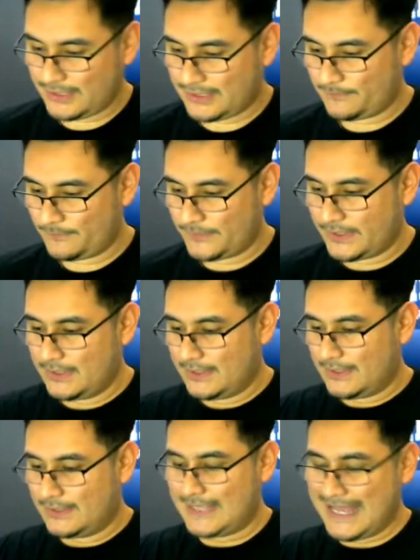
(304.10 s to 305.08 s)
Set Break.
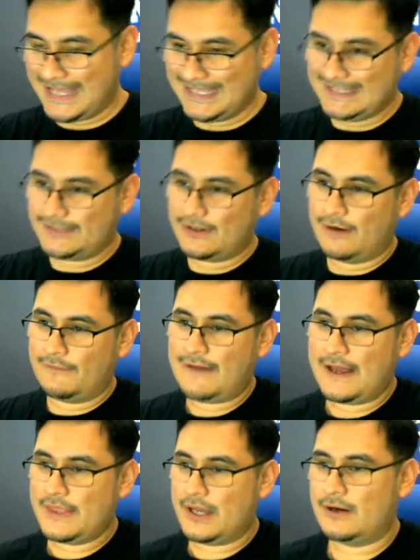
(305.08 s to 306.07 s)
That
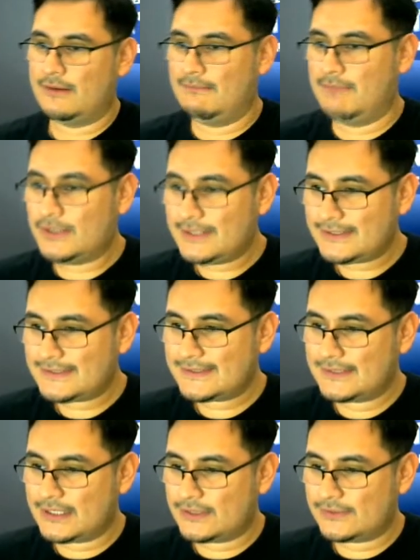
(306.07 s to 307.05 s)
is our $5
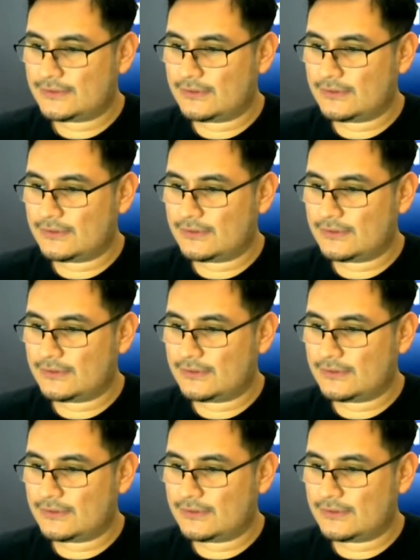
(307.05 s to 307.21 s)
bonus.